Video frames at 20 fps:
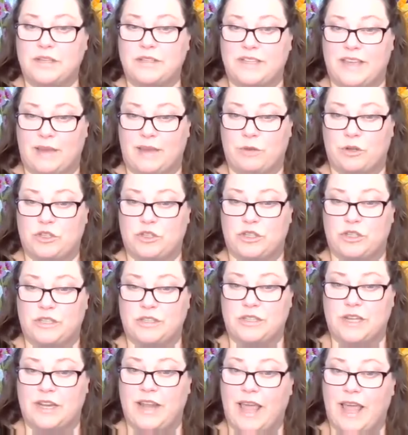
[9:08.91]

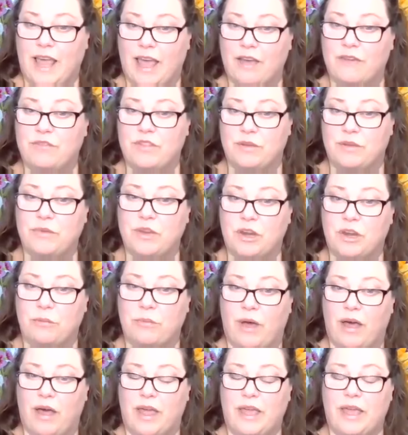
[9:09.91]
sandwiches and have them
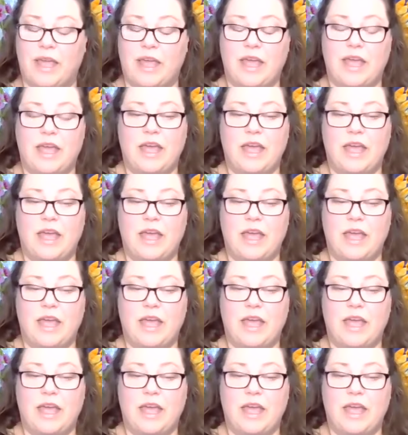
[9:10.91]
nearby.